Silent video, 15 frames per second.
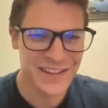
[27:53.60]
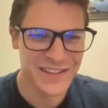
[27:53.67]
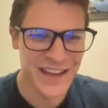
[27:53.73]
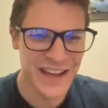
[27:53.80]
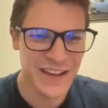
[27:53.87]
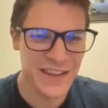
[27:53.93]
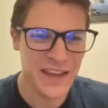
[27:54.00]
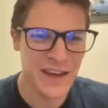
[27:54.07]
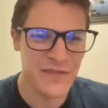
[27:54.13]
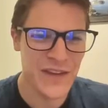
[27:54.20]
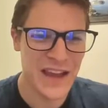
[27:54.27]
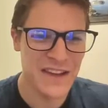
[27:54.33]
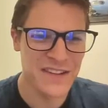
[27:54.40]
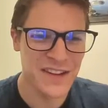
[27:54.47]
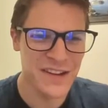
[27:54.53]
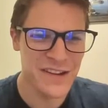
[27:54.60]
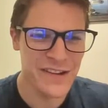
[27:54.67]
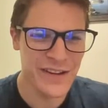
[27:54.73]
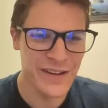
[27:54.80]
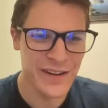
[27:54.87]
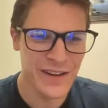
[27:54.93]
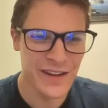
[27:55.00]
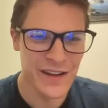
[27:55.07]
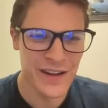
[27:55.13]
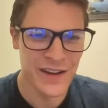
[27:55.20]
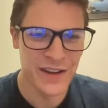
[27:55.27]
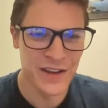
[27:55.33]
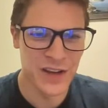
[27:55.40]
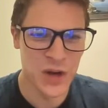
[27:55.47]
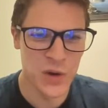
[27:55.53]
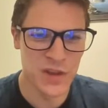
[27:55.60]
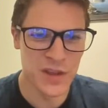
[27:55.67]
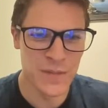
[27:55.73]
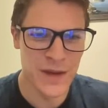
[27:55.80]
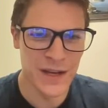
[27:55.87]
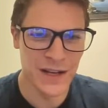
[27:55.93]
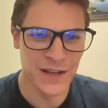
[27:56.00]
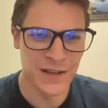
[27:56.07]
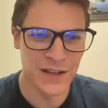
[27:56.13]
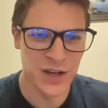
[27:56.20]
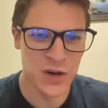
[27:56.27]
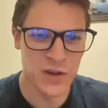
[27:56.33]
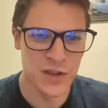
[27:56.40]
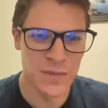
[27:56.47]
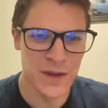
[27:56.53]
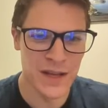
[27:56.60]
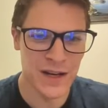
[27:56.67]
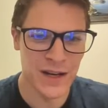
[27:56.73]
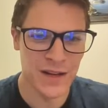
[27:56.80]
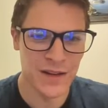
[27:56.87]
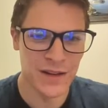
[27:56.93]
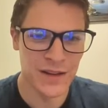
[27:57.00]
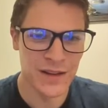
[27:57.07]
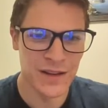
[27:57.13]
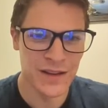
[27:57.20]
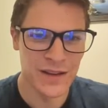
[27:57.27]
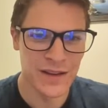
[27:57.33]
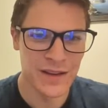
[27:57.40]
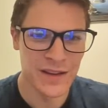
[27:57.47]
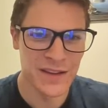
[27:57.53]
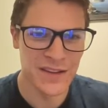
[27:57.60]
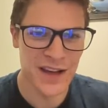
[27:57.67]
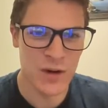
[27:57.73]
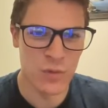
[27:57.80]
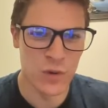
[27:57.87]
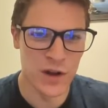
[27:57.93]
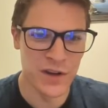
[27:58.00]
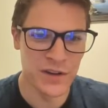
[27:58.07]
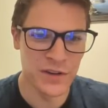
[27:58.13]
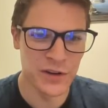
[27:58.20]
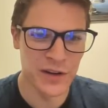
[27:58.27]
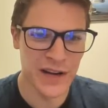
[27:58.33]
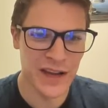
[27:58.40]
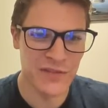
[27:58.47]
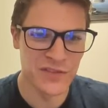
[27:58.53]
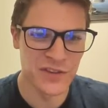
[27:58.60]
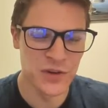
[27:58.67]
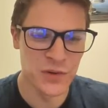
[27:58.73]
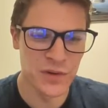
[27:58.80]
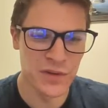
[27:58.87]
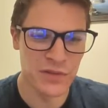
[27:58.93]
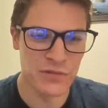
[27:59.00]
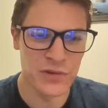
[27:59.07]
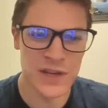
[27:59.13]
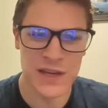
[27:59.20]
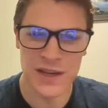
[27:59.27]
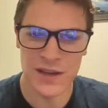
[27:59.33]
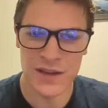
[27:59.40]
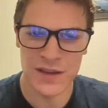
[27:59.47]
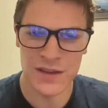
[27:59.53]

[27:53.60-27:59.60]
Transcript: Take the advantage. Go in the middle. Go in the middle. He's got 1. You're going to have 2 or 3.